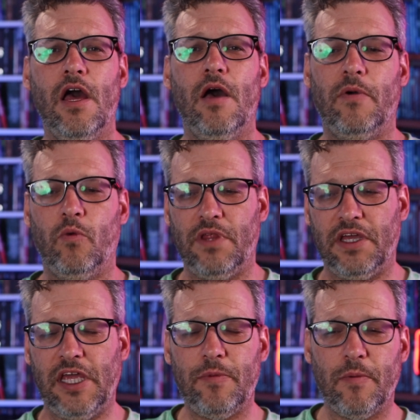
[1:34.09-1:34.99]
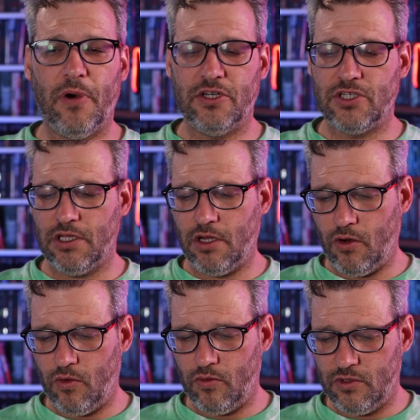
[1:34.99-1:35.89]
But when they keep the budget
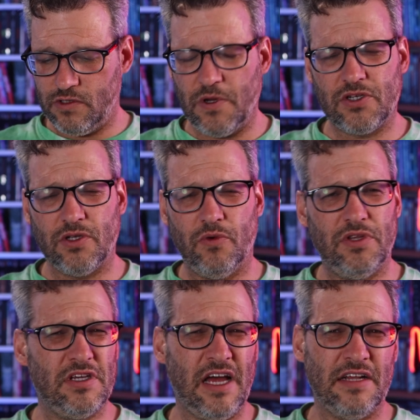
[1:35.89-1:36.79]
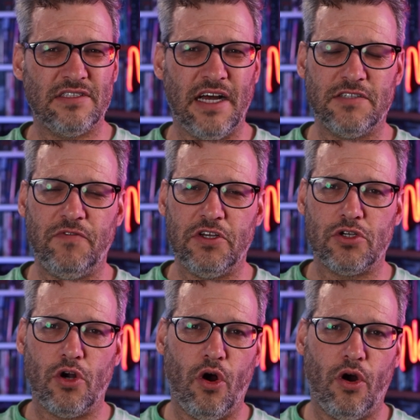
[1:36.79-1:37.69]
low, especially when you got science
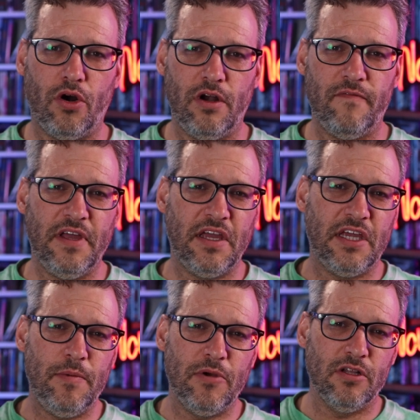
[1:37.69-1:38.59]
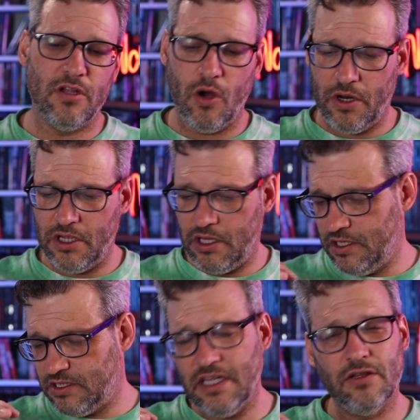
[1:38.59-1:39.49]
fiction or horror, if they can keep it low, and
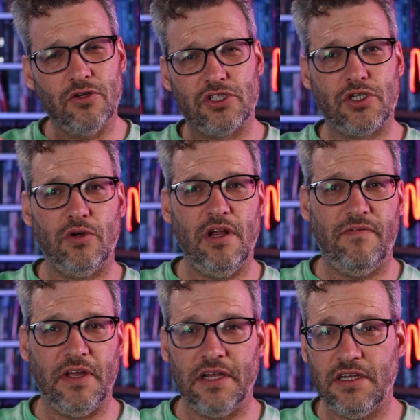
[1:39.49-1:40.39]
this thing looks terrific.